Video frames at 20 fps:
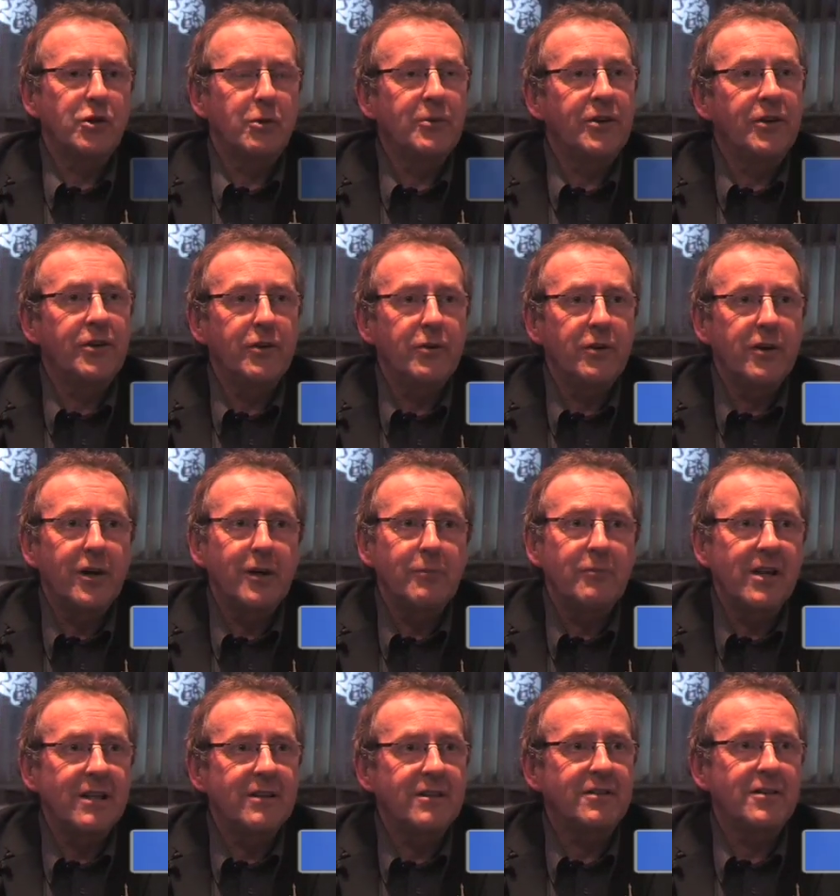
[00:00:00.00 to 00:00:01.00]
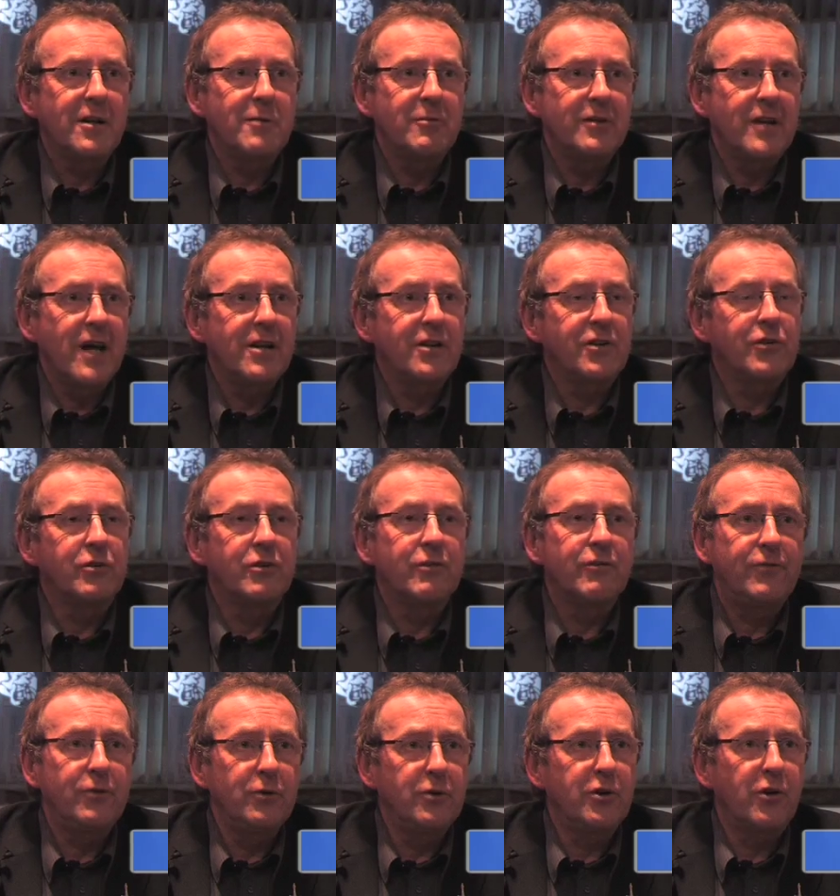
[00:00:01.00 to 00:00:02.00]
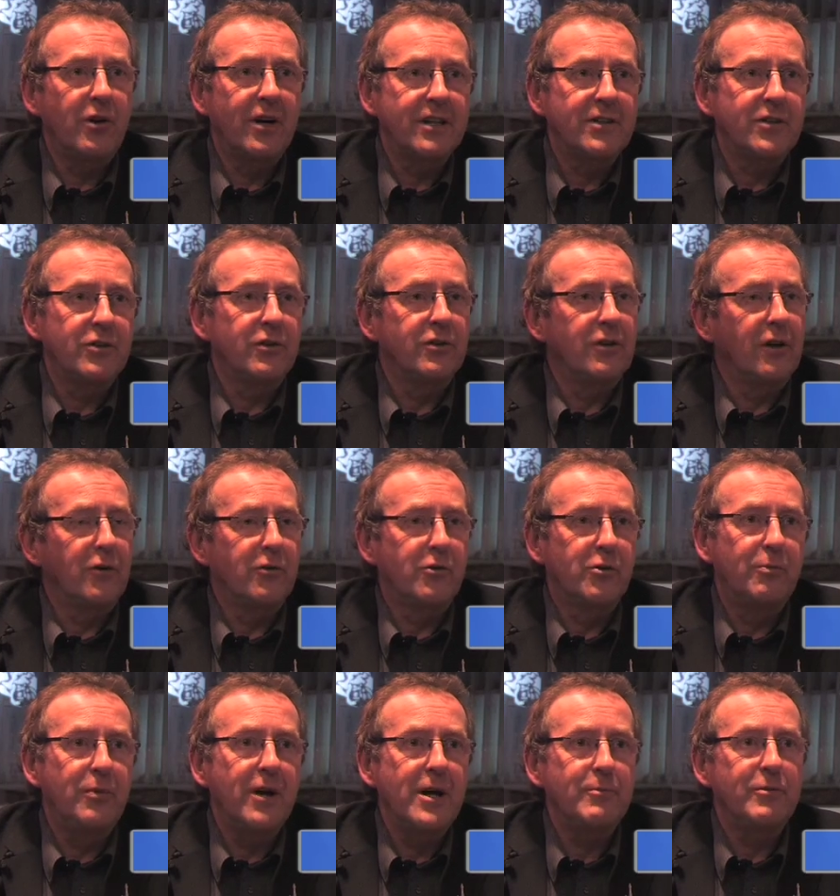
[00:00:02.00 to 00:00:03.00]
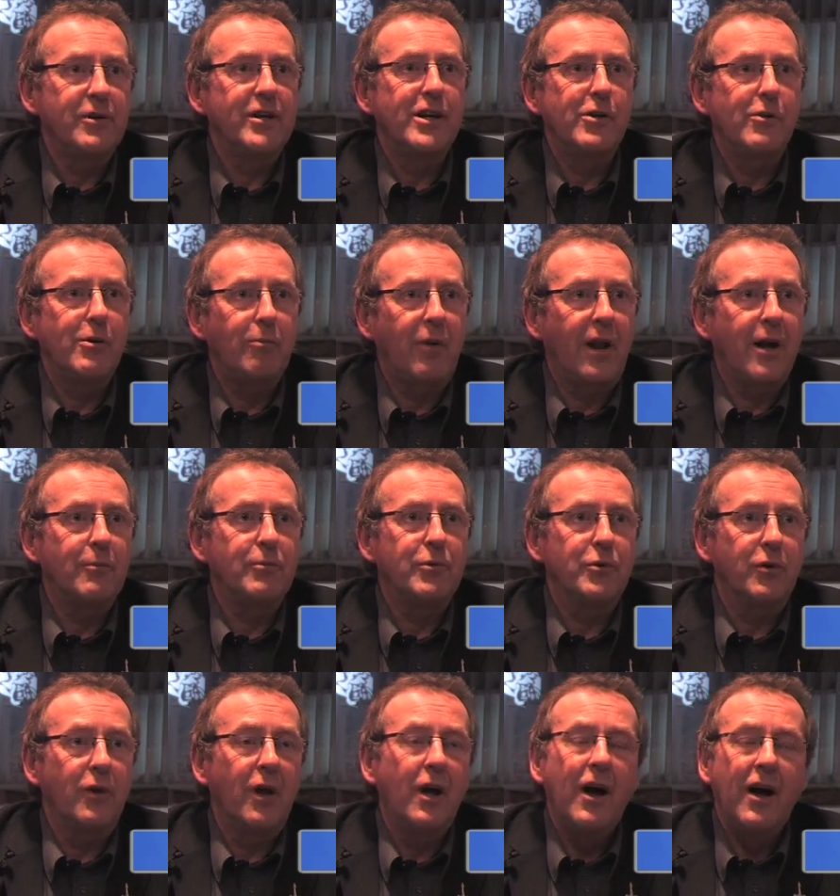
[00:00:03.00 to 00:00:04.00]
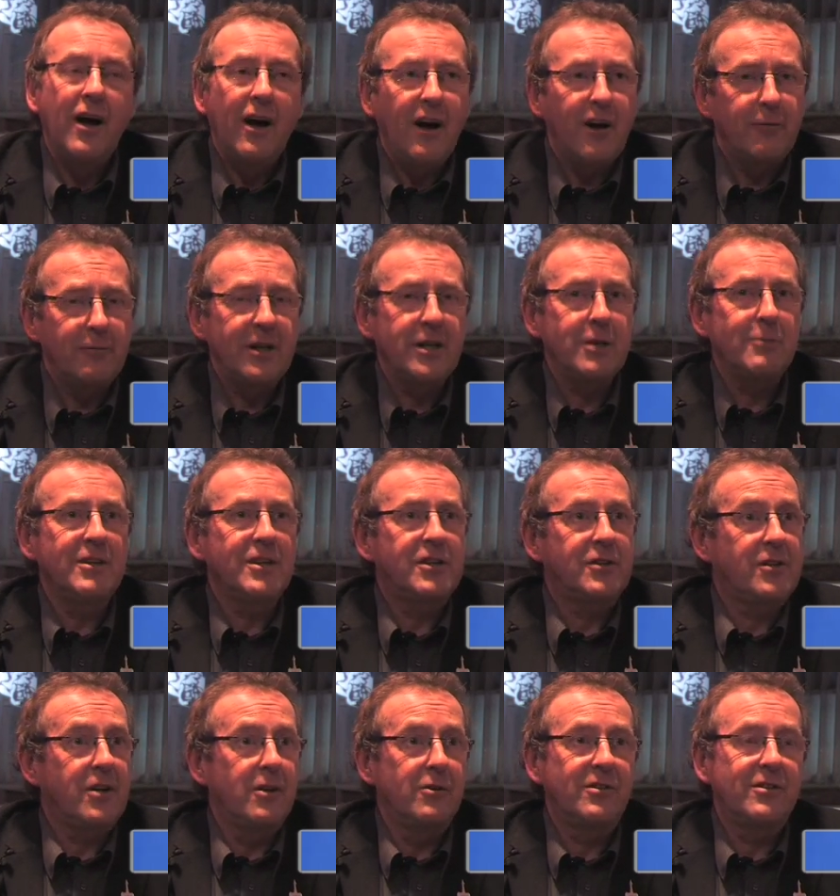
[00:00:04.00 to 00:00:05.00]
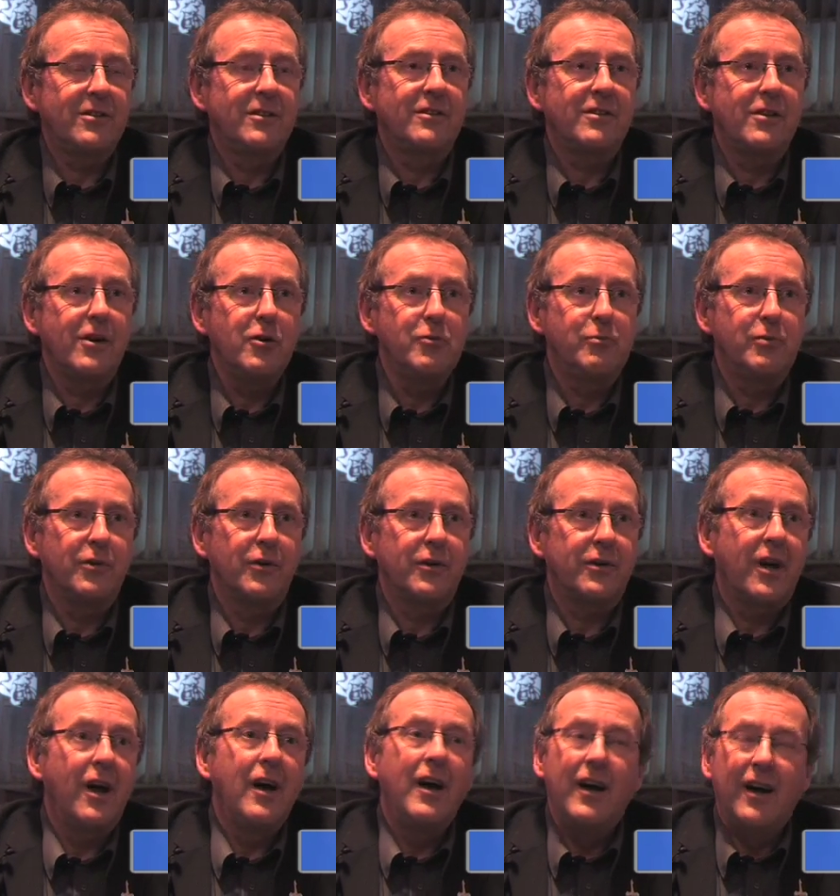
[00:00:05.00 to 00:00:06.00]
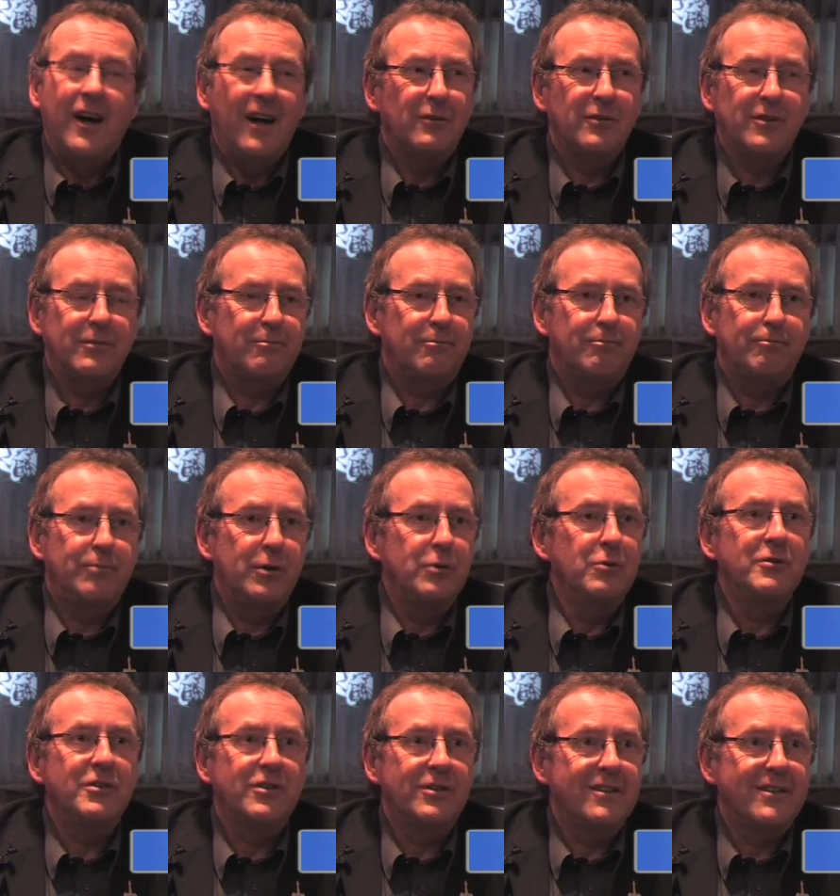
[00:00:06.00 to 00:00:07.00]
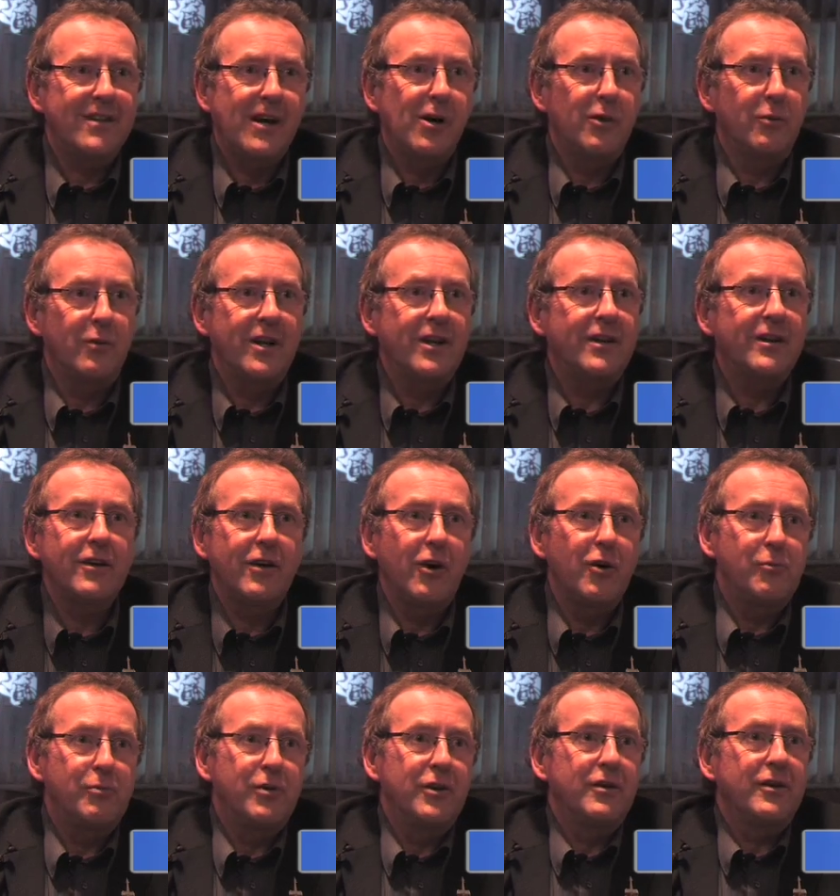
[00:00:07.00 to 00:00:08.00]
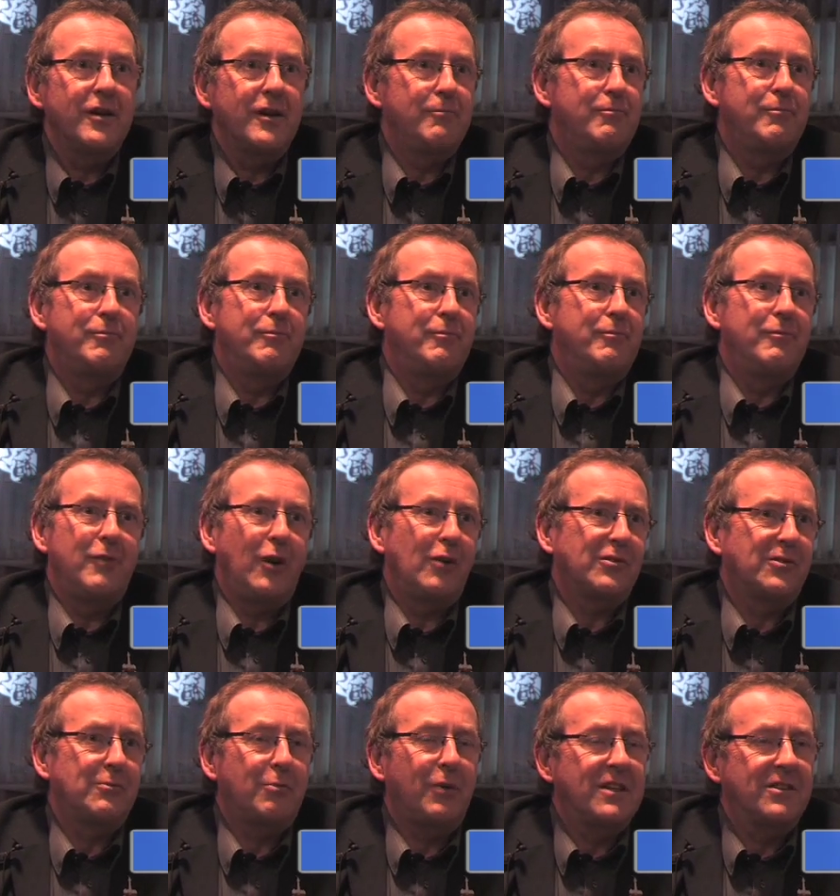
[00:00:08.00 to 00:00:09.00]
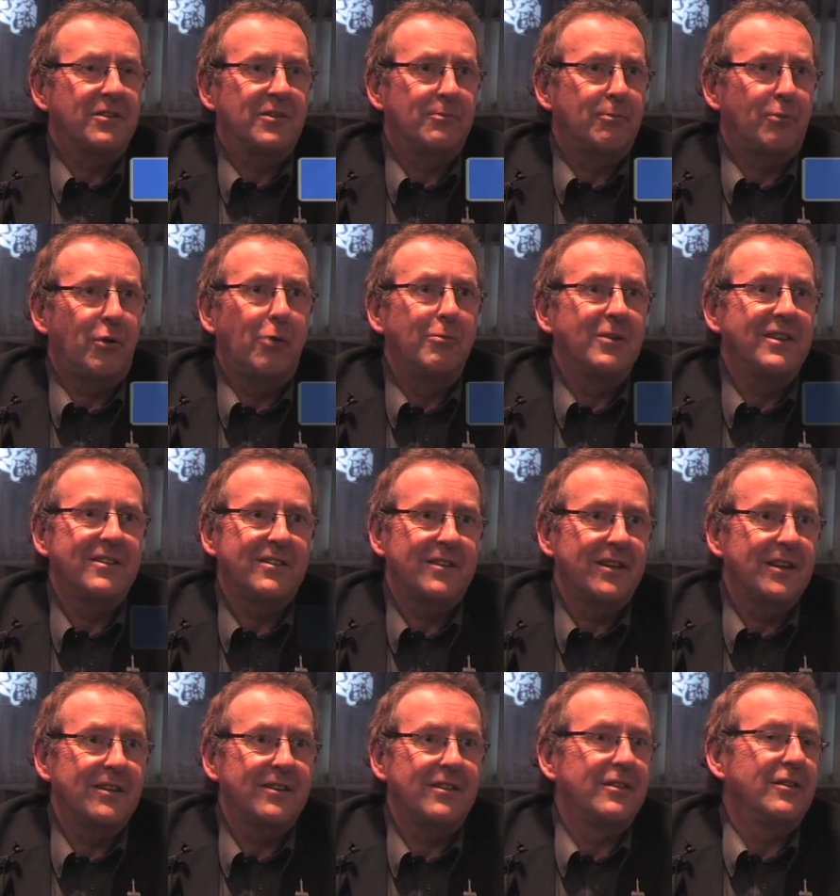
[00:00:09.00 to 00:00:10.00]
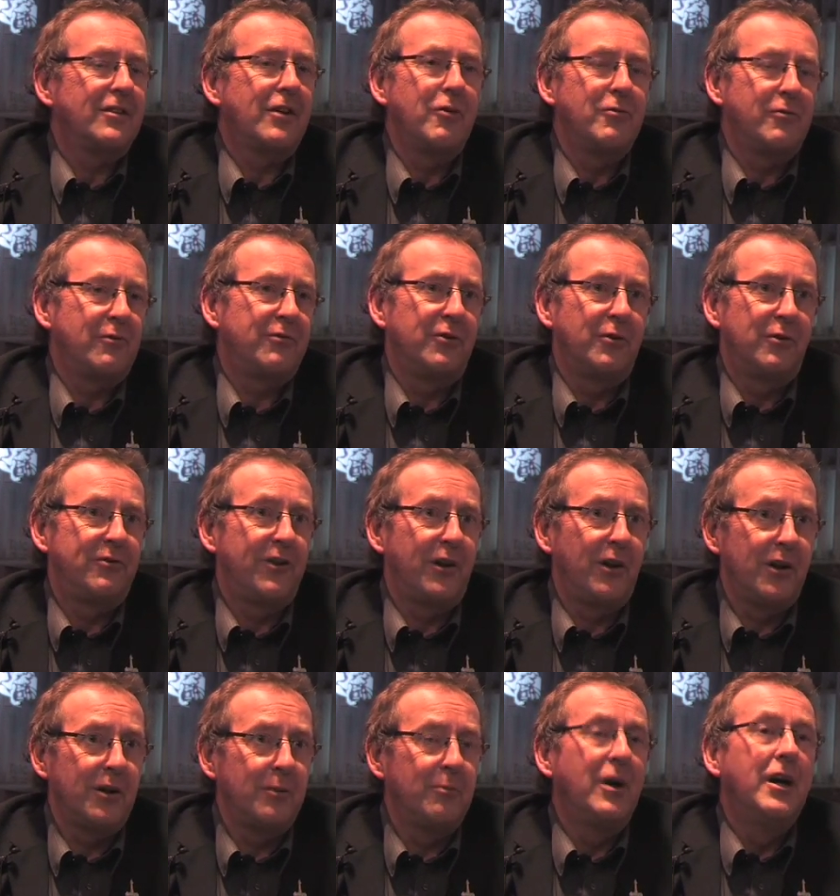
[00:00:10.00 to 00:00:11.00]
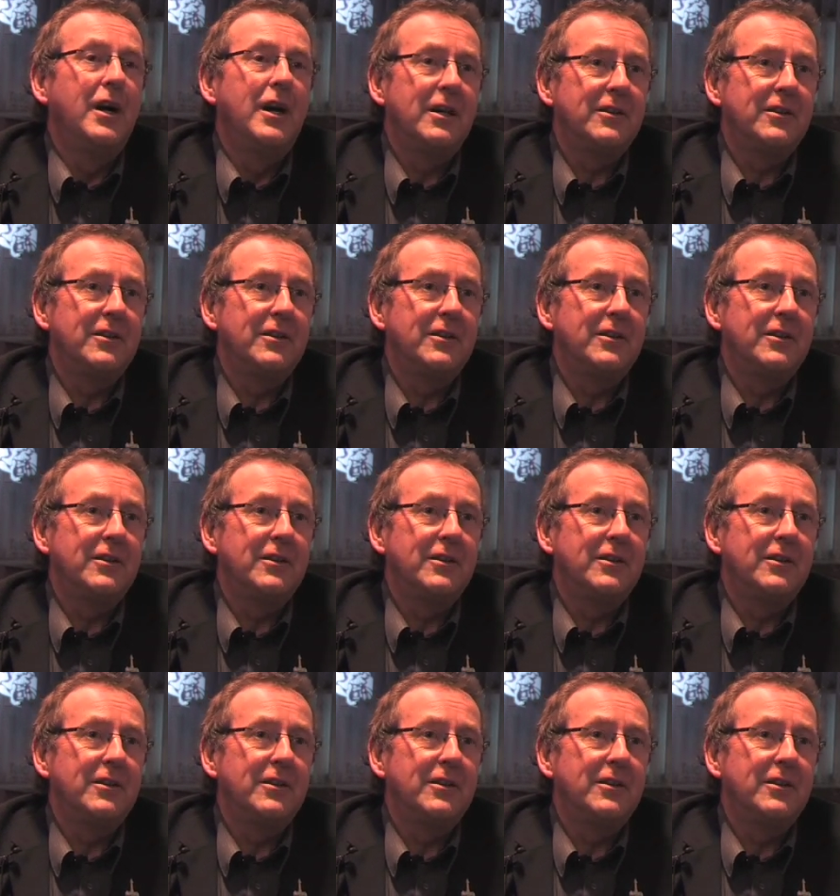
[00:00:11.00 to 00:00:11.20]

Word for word: Robin Duke. I'm the entertainment editor and food writer on the local paper here in Blackpool. I've been coming to Toast since it opened. It was a boon to the town when it did open. They, lots of places promise things and don't fulfil them.